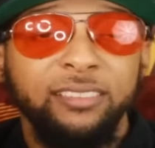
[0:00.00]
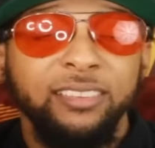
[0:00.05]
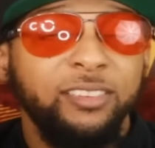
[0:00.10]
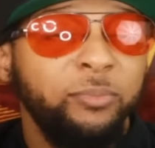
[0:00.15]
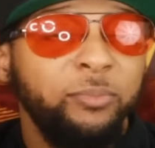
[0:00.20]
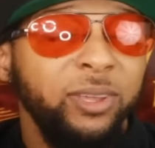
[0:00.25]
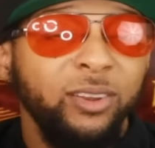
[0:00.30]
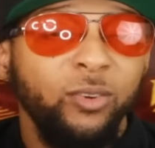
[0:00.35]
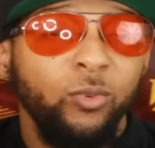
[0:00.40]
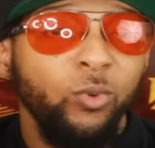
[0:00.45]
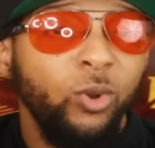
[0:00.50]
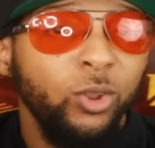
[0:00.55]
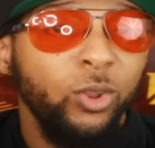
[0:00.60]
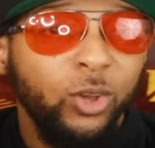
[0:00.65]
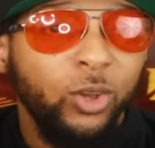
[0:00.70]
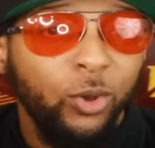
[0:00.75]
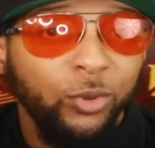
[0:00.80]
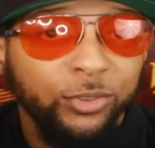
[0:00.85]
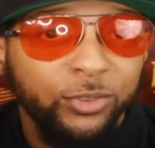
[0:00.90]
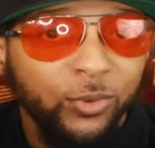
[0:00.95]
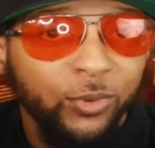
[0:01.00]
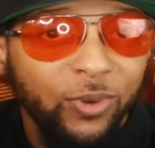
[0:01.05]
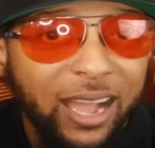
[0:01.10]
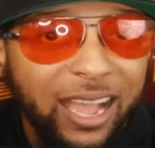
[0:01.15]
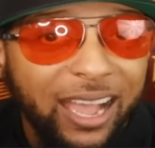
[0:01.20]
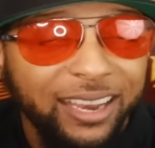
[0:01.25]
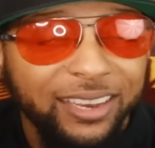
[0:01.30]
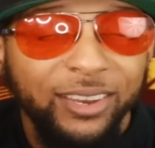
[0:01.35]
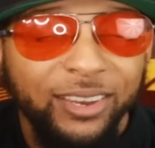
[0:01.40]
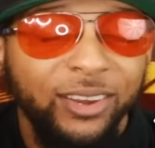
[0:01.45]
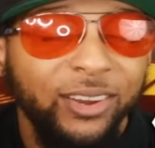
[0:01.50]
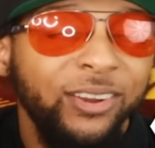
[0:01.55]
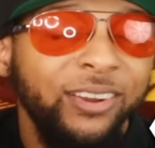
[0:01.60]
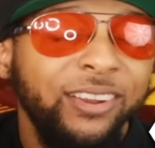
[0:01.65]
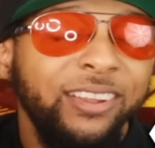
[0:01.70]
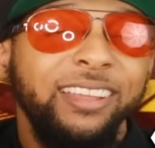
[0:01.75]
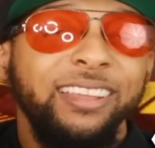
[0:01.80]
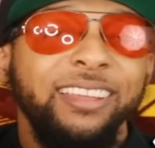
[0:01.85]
It's been a roller coaster ride here.